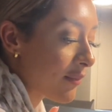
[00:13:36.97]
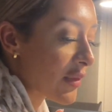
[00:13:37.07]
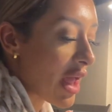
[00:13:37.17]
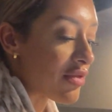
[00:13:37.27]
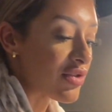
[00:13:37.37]

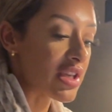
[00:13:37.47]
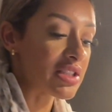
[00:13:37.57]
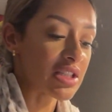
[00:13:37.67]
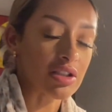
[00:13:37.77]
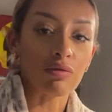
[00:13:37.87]
And this
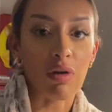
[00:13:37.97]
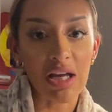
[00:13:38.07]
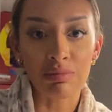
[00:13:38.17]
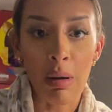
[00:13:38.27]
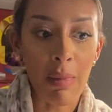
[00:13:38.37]
is the rice
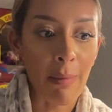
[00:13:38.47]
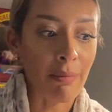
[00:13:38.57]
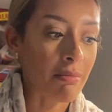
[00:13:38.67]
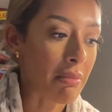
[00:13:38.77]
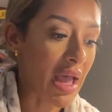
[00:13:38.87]
my mum
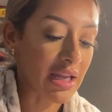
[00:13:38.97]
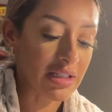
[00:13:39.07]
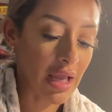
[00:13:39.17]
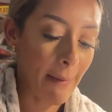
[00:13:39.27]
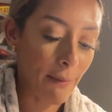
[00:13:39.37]
made
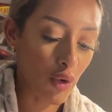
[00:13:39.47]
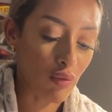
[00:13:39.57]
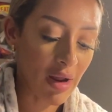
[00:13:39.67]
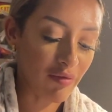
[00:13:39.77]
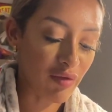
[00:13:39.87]
and brought
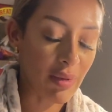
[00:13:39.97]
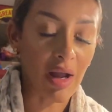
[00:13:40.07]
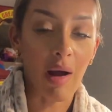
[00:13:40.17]
around for me,